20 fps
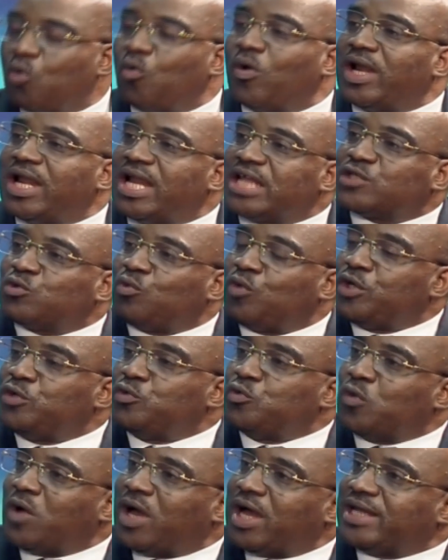Unless
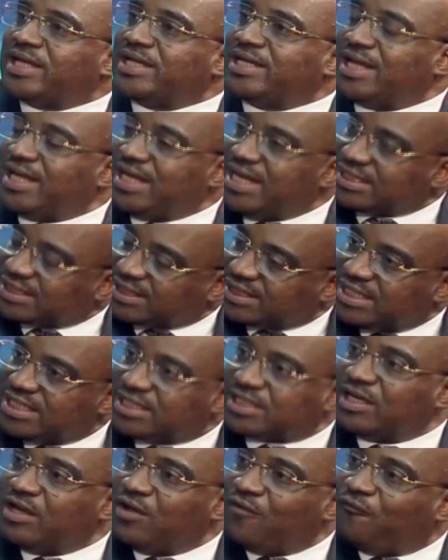when you are in the late
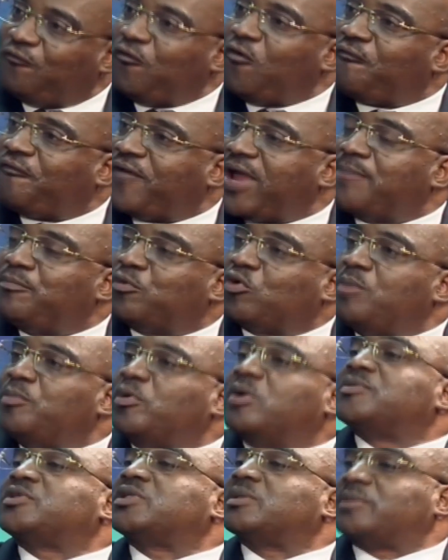stage, 4 or 5, because it
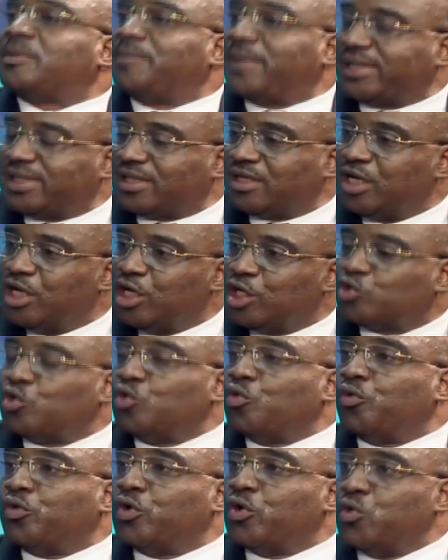becomes symptomatic. Mm-hmm. So
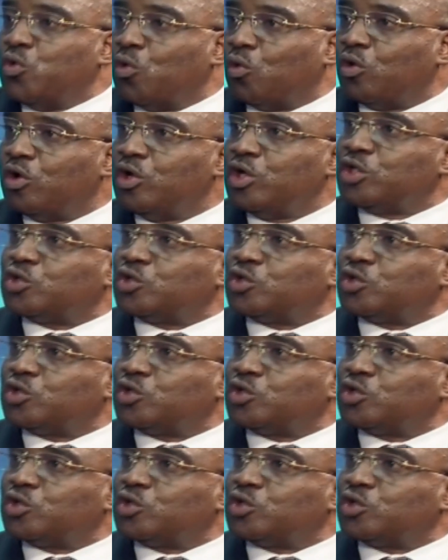you don't know.